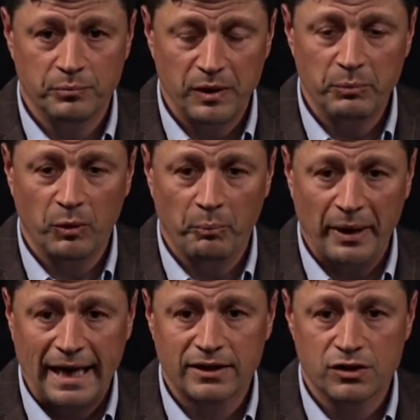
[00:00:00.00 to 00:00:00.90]
people
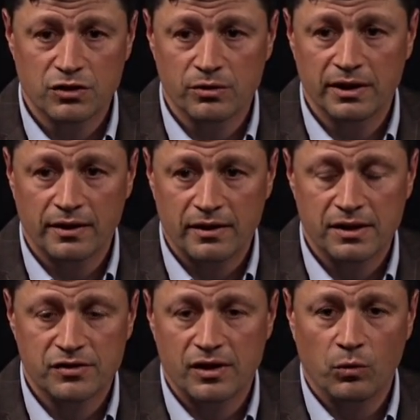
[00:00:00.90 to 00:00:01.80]
back to doing the
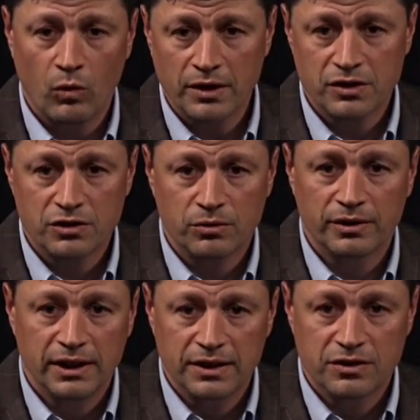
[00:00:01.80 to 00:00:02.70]
things they want to do
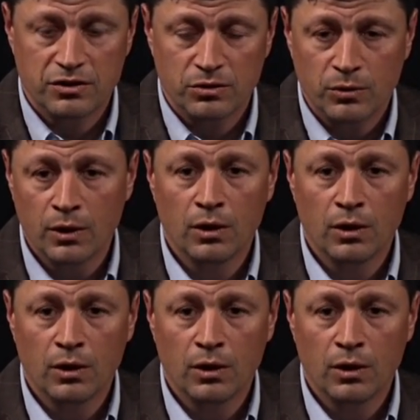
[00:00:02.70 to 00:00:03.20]
or need to do